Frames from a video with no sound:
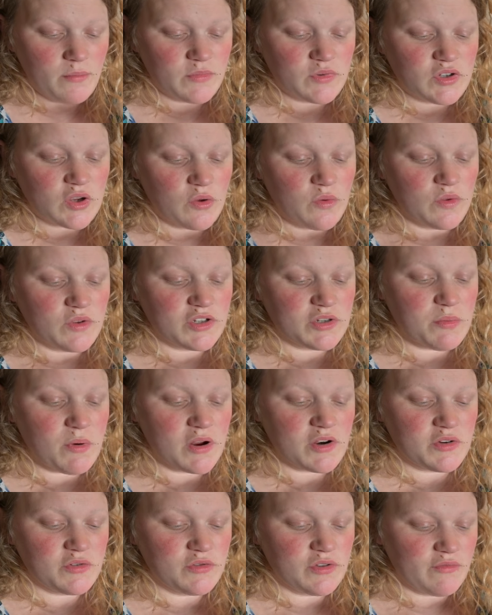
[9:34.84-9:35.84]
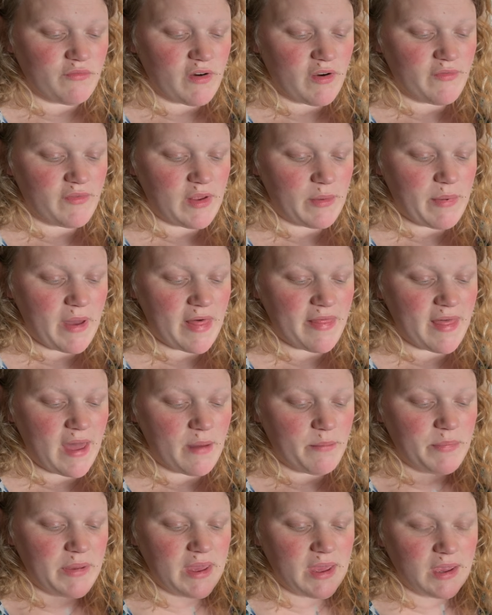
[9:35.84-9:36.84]
So the tomatoes are roughly about
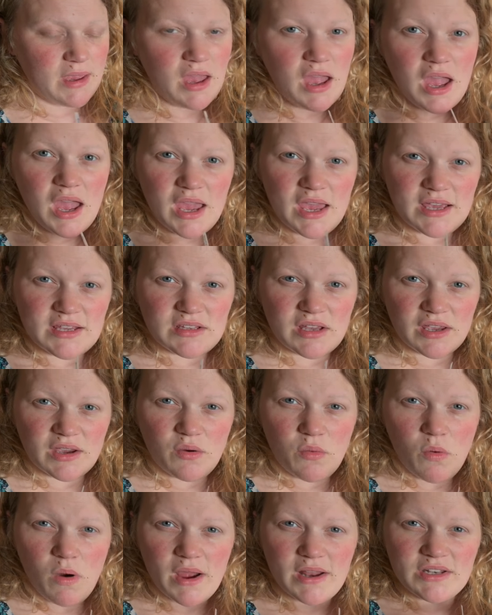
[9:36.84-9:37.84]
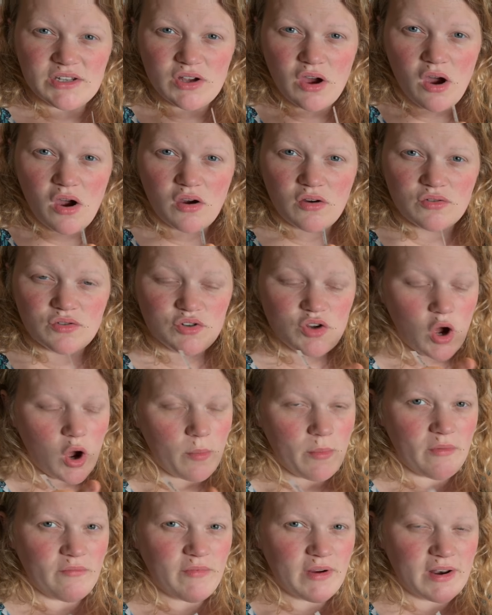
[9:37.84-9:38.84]
that big. It's like quite dark on
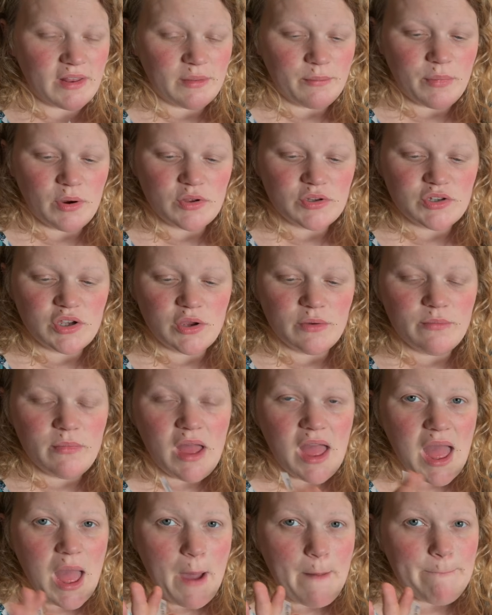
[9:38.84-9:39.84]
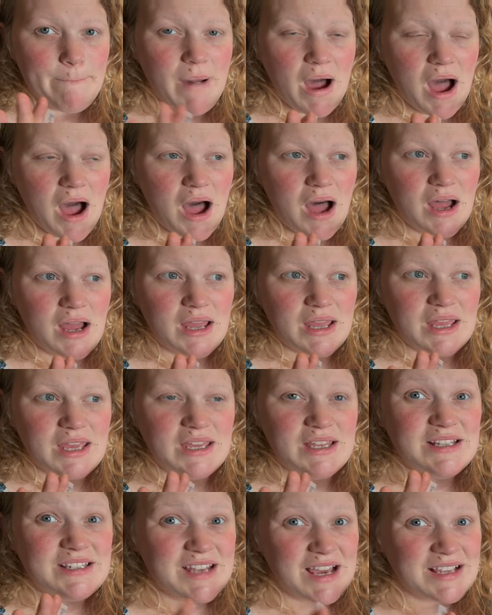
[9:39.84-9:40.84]
top and red at the bottom, but
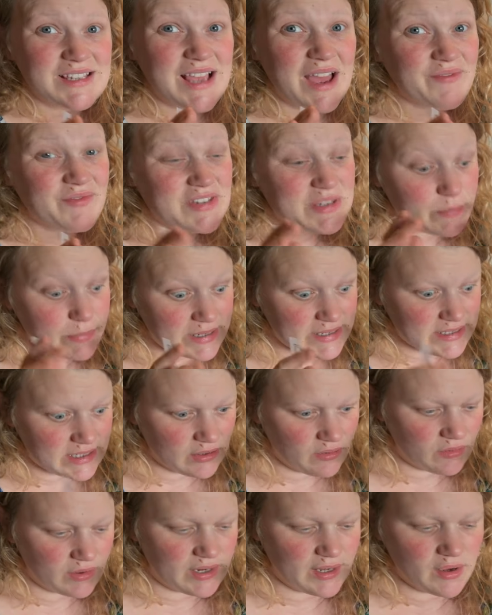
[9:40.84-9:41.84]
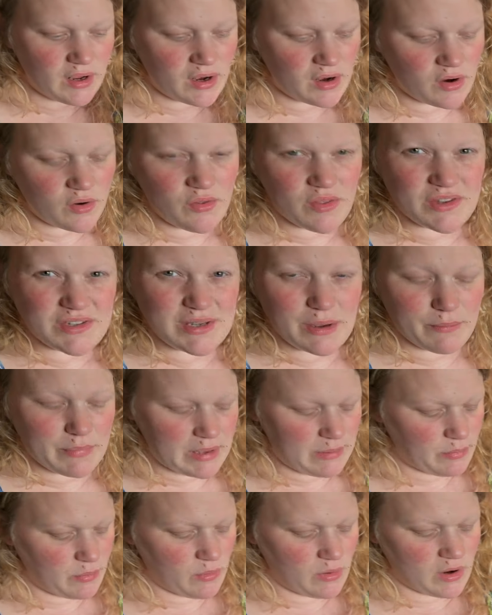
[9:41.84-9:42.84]
it does have splitting on it. And I know that some
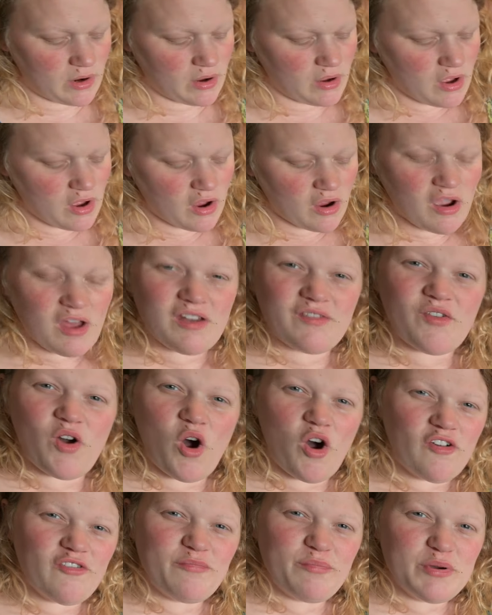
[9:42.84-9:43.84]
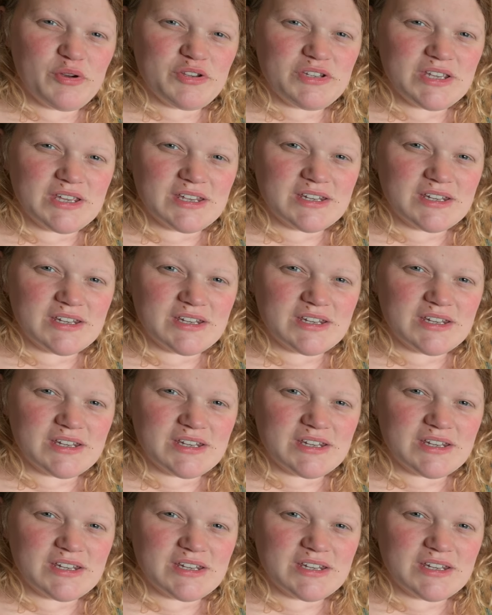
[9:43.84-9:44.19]
people are kind of off-put